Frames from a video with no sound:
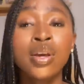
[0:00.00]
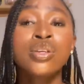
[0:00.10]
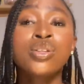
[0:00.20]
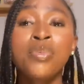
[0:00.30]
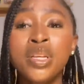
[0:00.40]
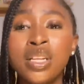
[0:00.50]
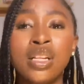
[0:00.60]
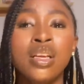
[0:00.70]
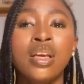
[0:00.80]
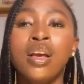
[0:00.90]
So
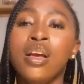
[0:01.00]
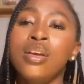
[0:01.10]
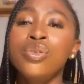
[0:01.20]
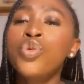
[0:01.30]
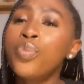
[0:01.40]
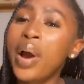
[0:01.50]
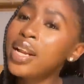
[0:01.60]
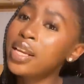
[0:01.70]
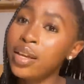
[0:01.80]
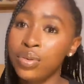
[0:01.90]
basically, you will buy
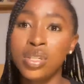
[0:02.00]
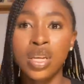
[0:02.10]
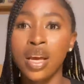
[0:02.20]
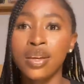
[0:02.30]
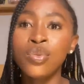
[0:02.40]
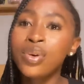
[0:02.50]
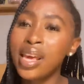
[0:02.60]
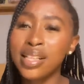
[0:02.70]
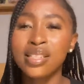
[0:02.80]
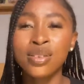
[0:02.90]
the heels here. You will
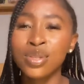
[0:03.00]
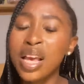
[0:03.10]
get heels.